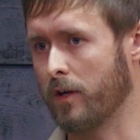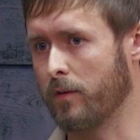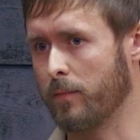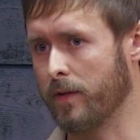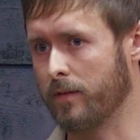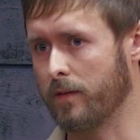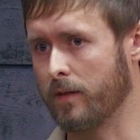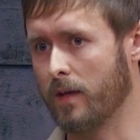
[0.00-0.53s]

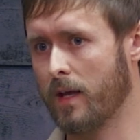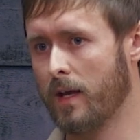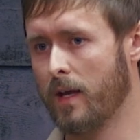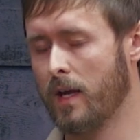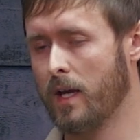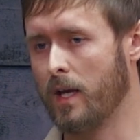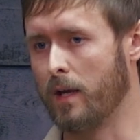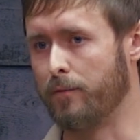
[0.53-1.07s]
recommend that
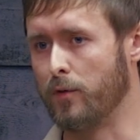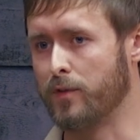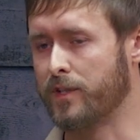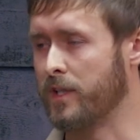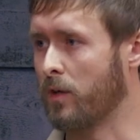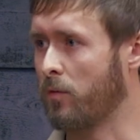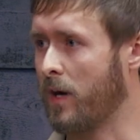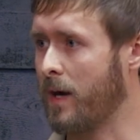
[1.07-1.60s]
if you
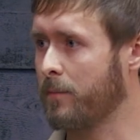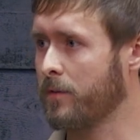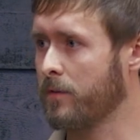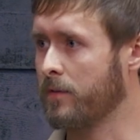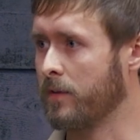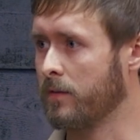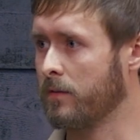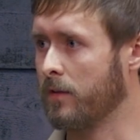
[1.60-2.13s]
see a
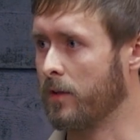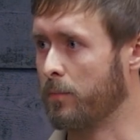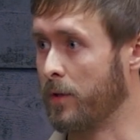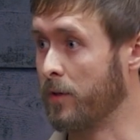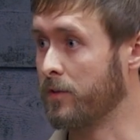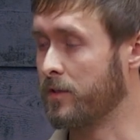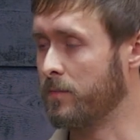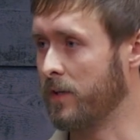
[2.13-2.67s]
raptor that, that
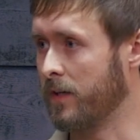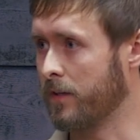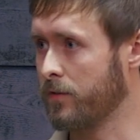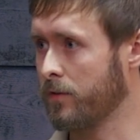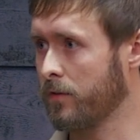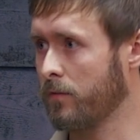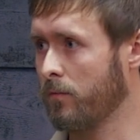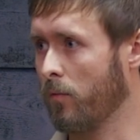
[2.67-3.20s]
appears to be
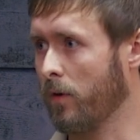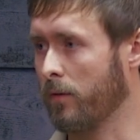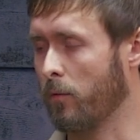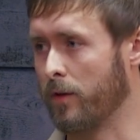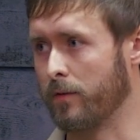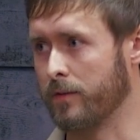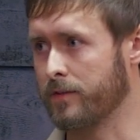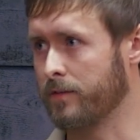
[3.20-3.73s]
injured,
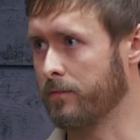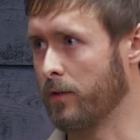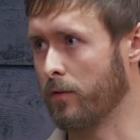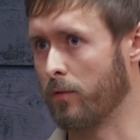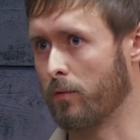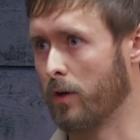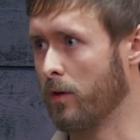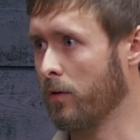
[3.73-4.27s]
whether it's near
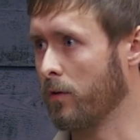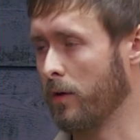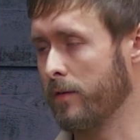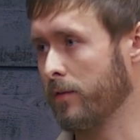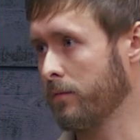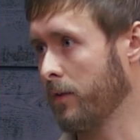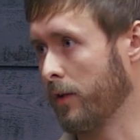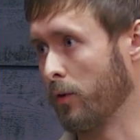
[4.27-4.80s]
the road or
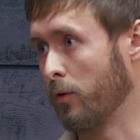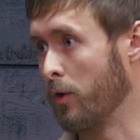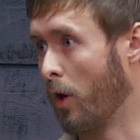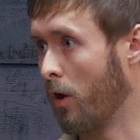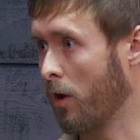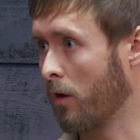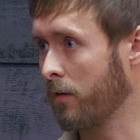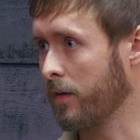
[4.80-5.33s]
even in your
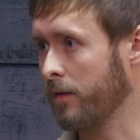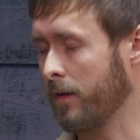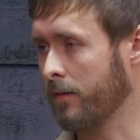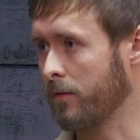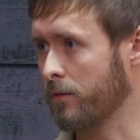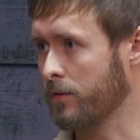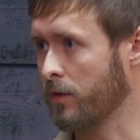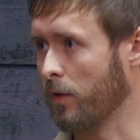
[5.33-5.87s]
yard,
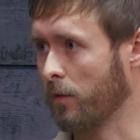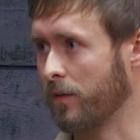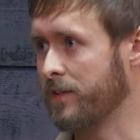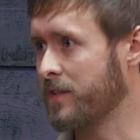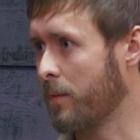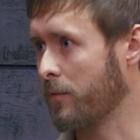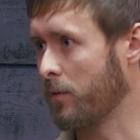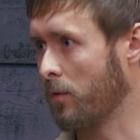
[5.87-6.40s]
it, there's clearly
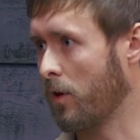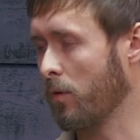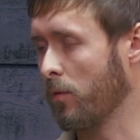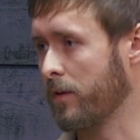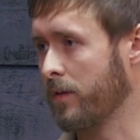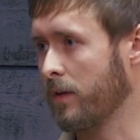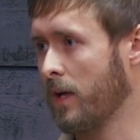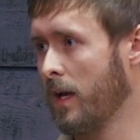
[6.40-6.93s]
something wrong
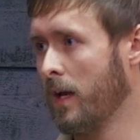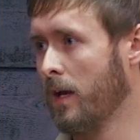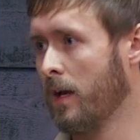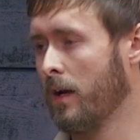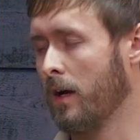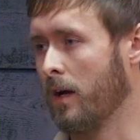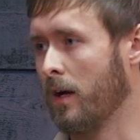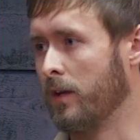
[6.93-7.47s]
with it,
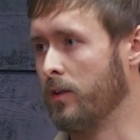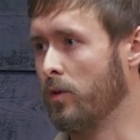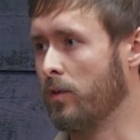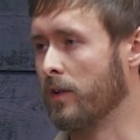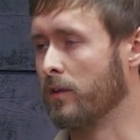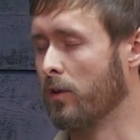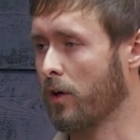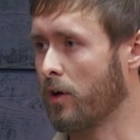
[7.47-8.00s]
uh, you
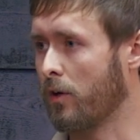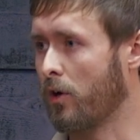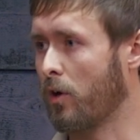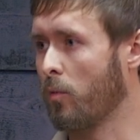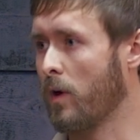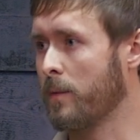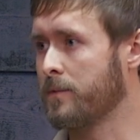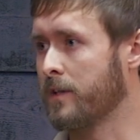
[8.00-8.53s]
can look on
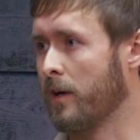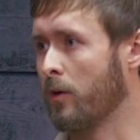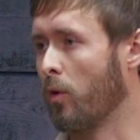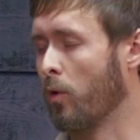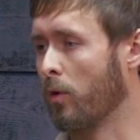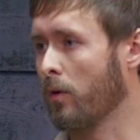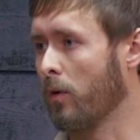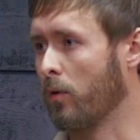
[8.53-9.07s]
our website
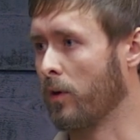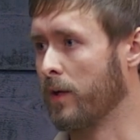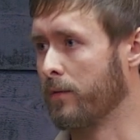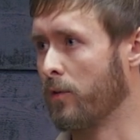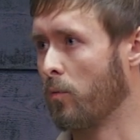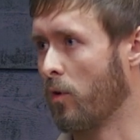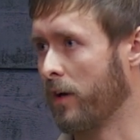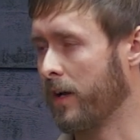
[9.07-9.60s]
or, or
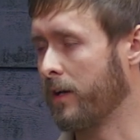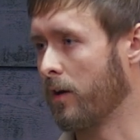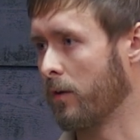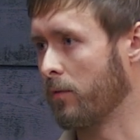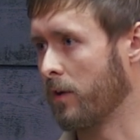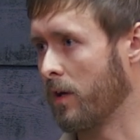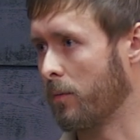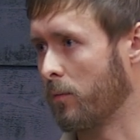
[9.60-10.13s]
give the 1
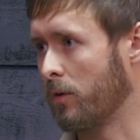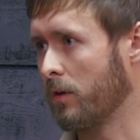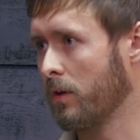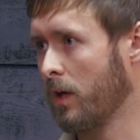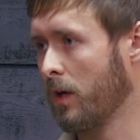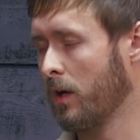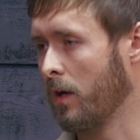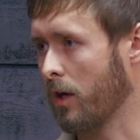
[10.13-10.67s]
800 number
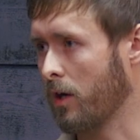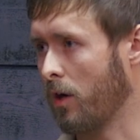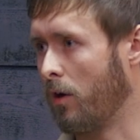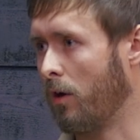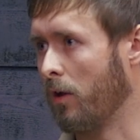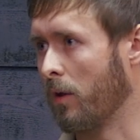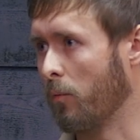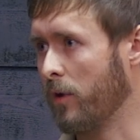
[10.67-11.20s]
a
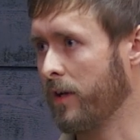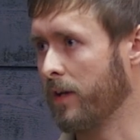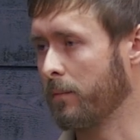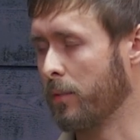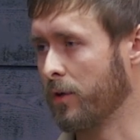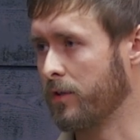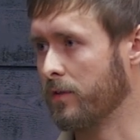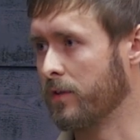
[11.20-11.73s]
call and we
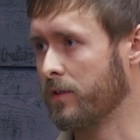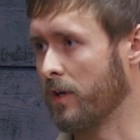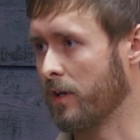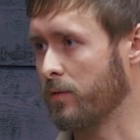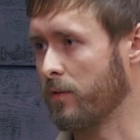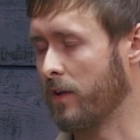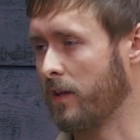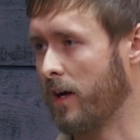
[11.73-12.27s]
can put you in
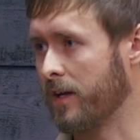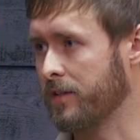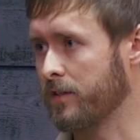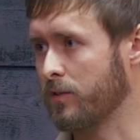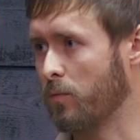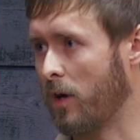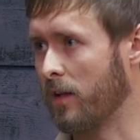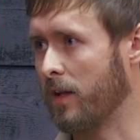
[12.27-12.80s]
touch with a
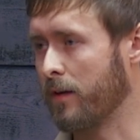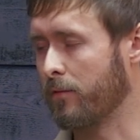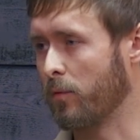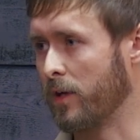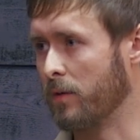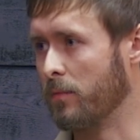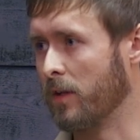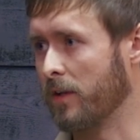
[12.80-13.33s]
licensed wildlife
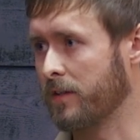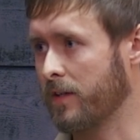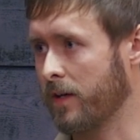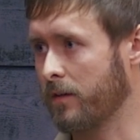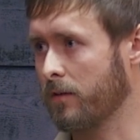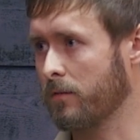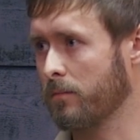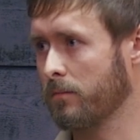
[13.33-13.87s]

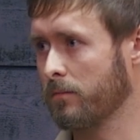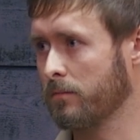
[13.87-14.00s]
rehabilitator.